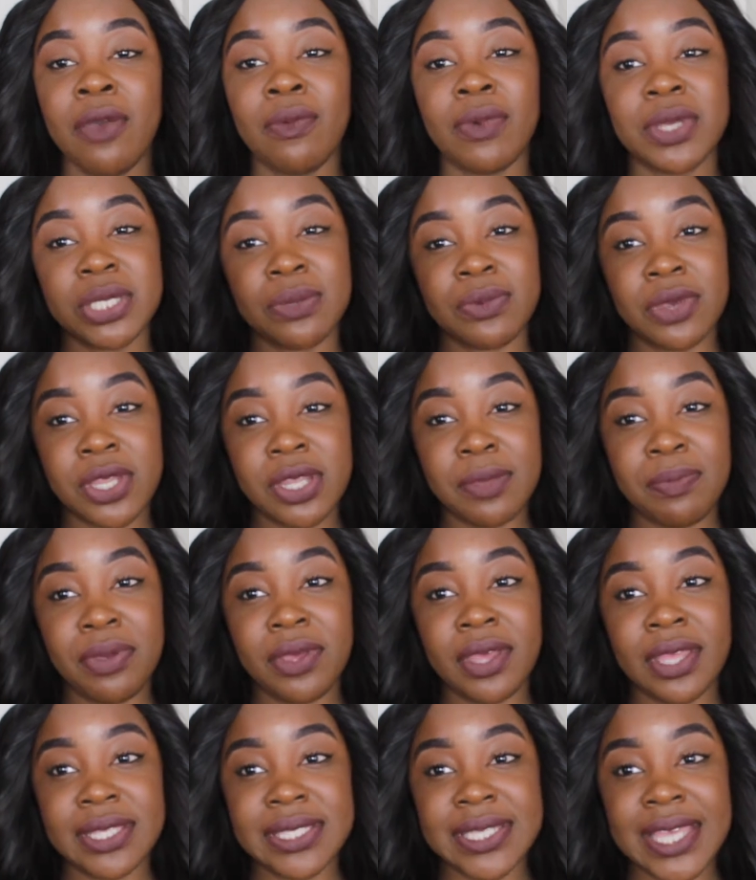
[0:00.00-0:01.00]
which I'm going to
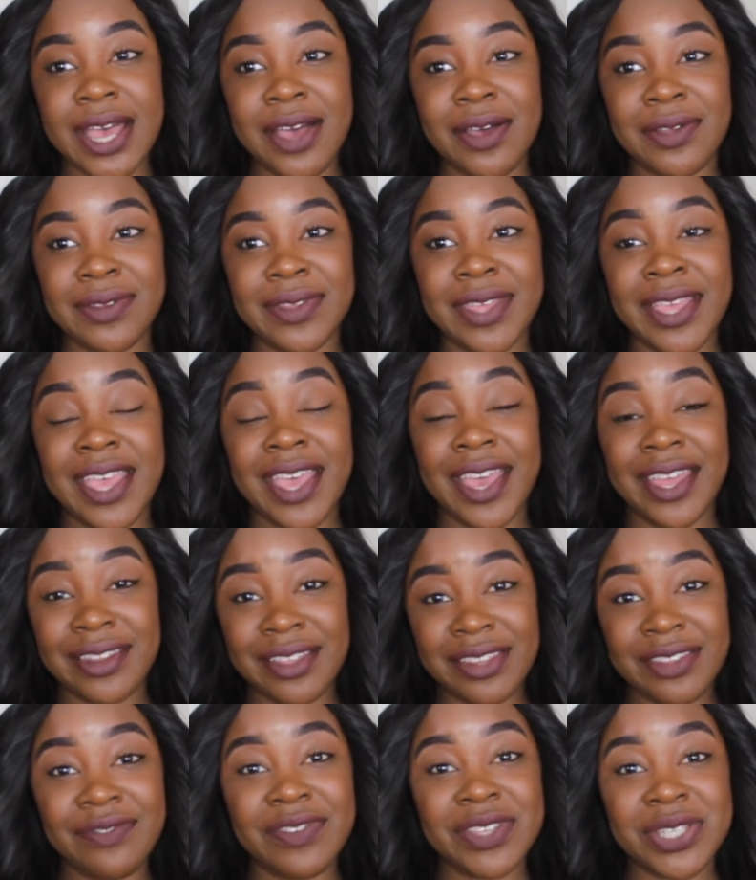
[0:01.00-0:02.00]
put down
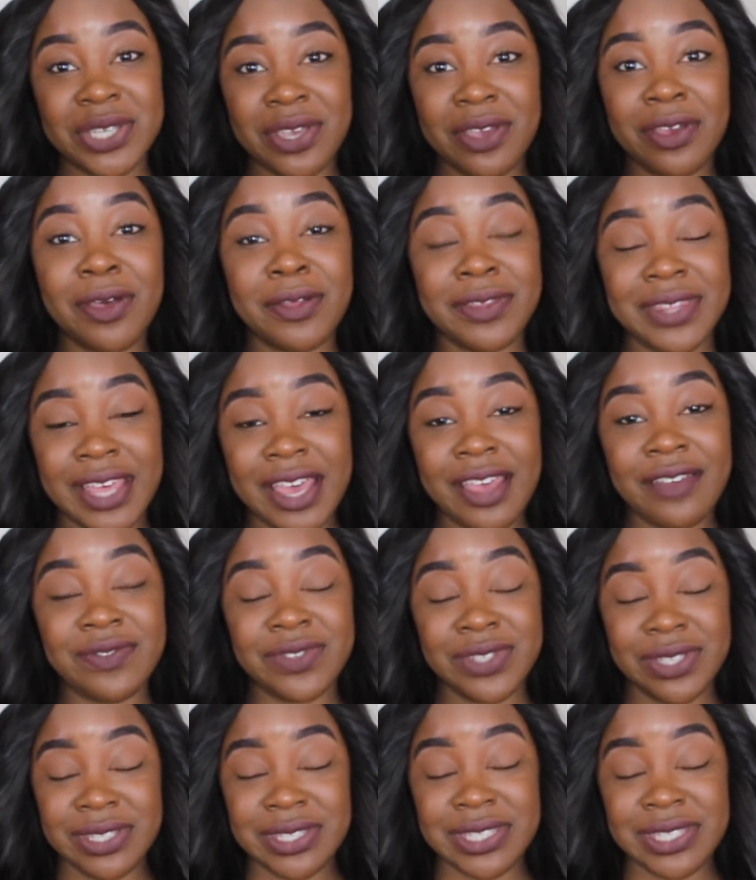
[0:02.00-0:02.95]
another video that I've